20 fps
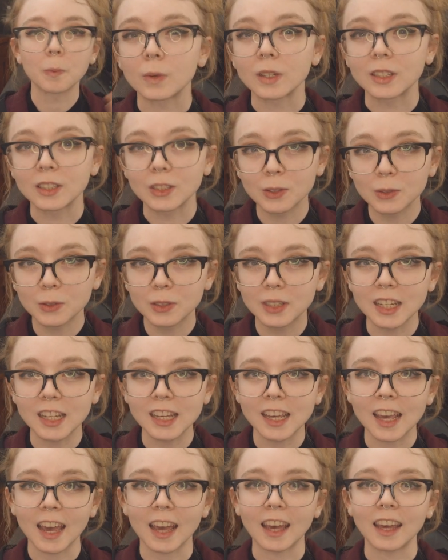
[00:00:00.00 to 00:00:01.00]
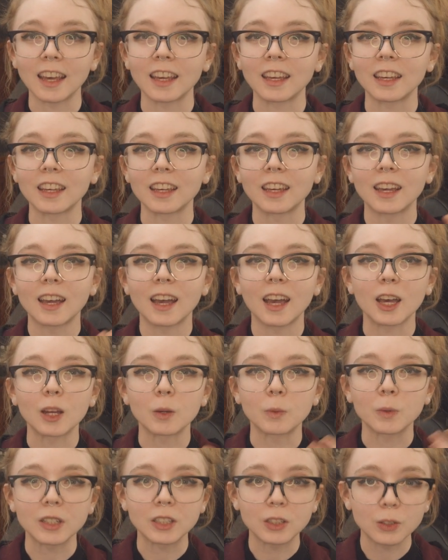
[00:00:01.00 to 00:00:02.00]
we do decay
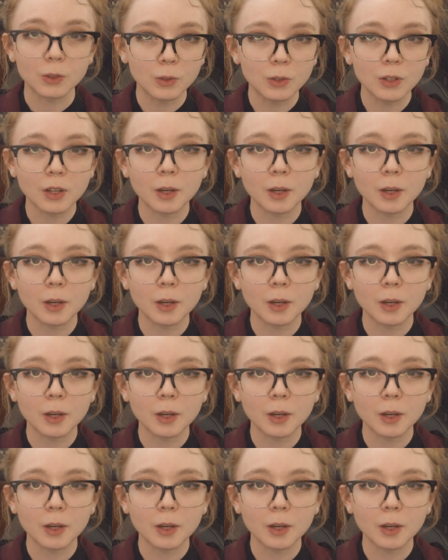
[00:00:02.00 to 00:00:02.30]
and we do